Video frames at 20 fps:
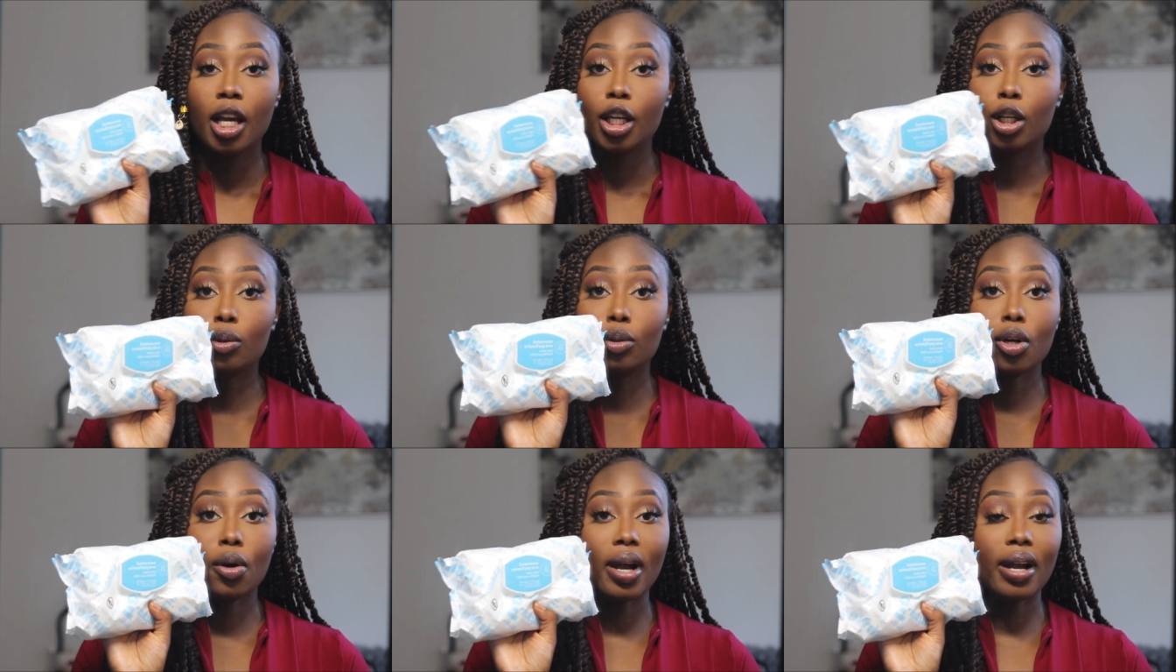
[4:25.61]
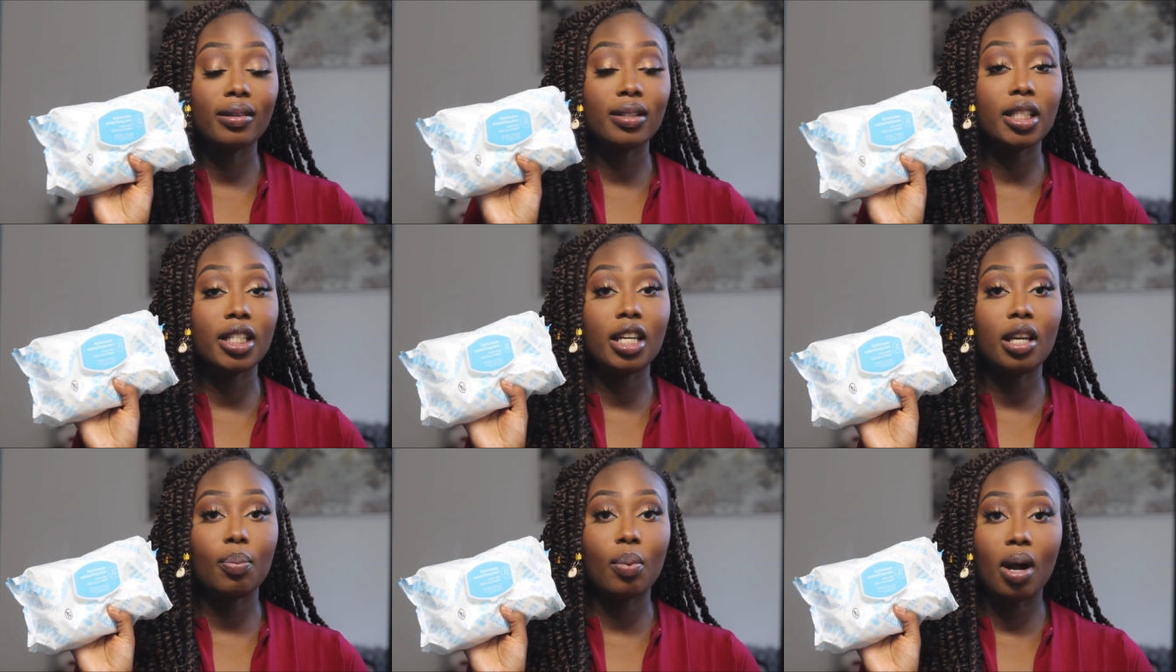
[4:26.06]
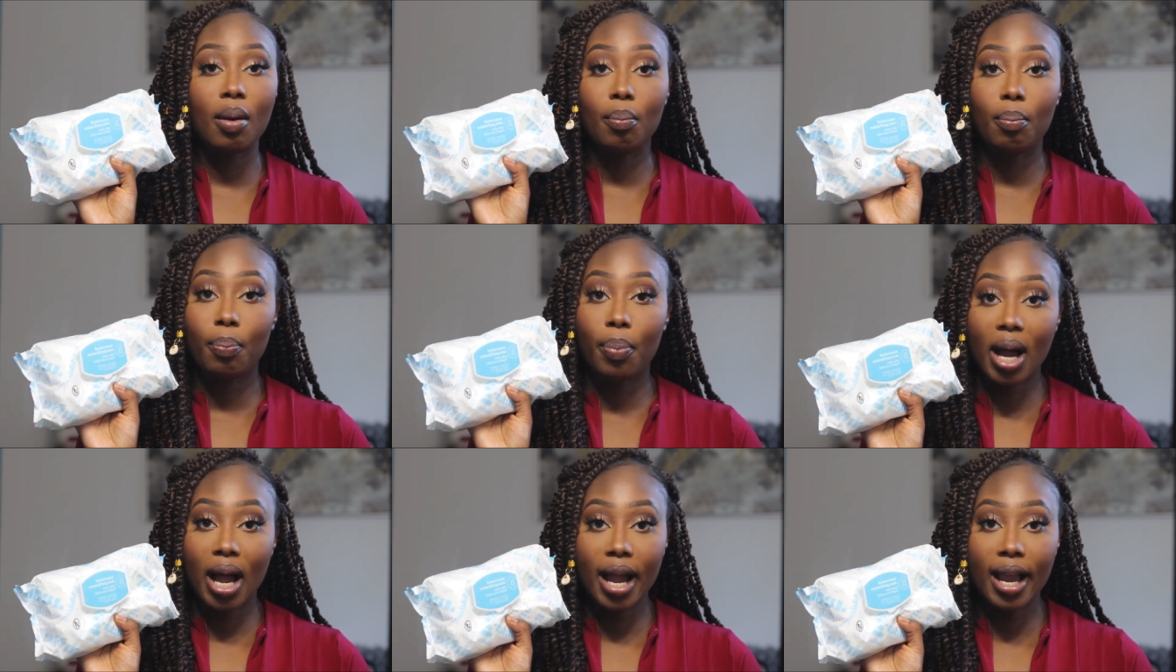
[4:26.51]
You don't have to keep
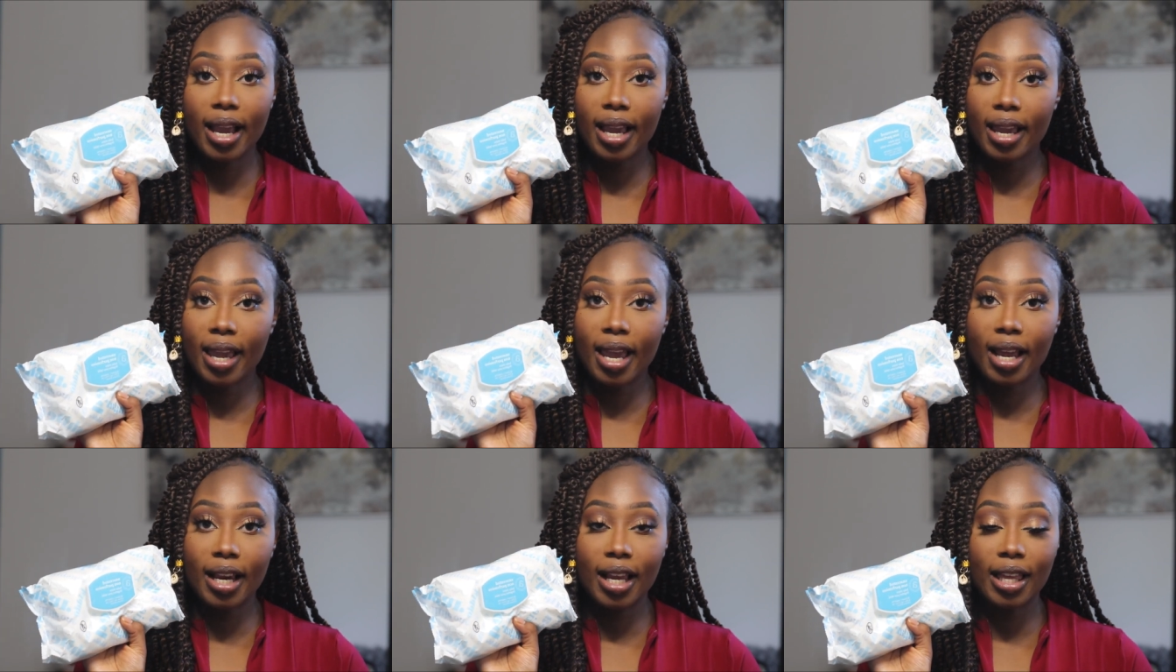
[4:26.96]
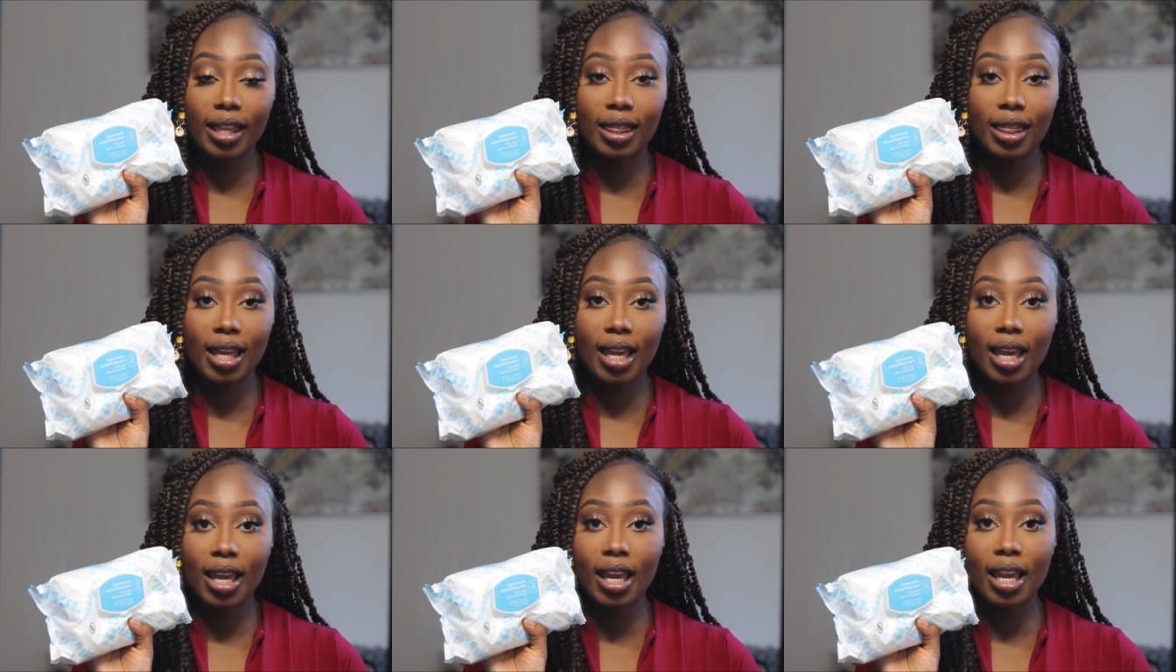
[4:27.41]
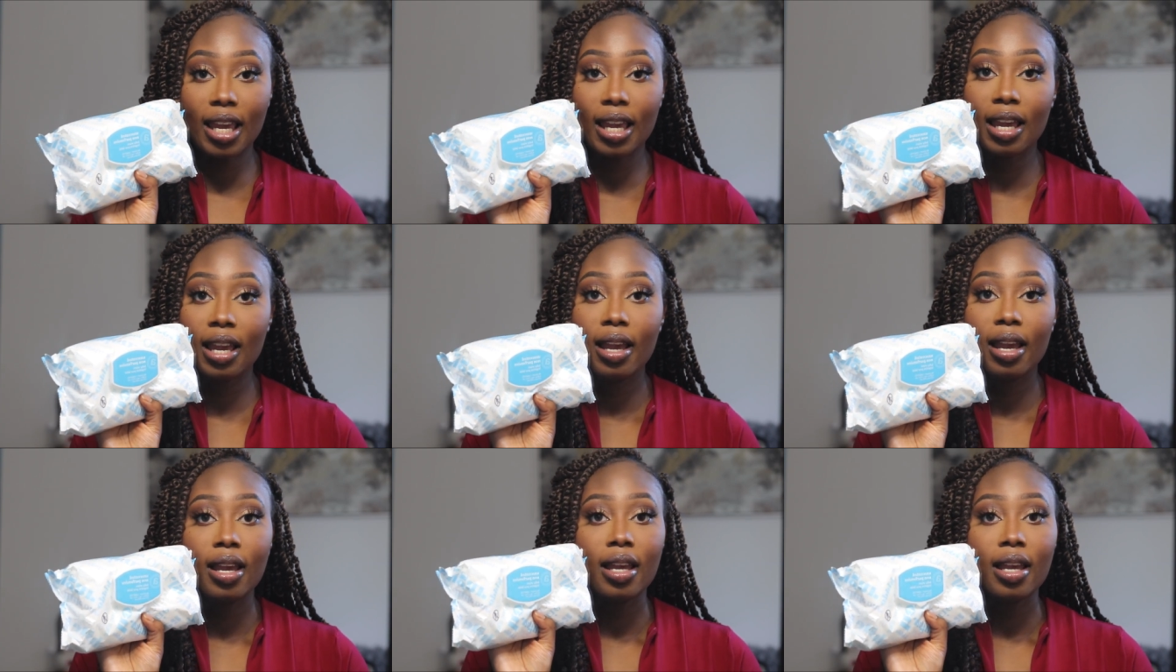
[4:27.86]
on buying anything.